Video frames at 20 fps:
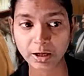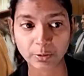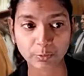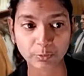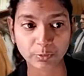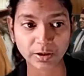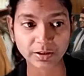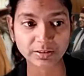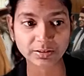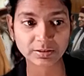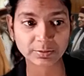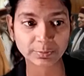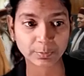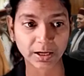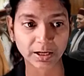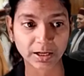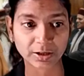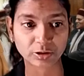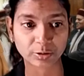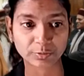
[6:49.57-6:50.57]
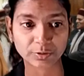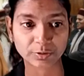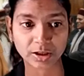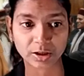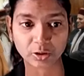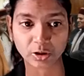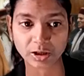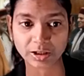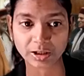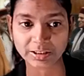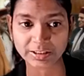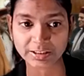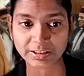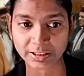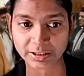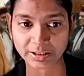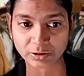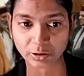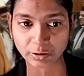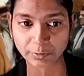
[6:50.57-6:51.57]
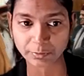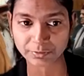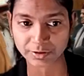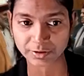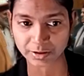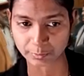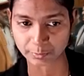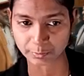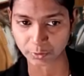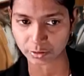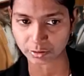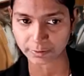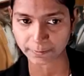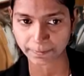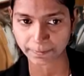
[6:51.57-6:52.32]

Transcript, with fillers: once part of the royal estate of Sirmaur.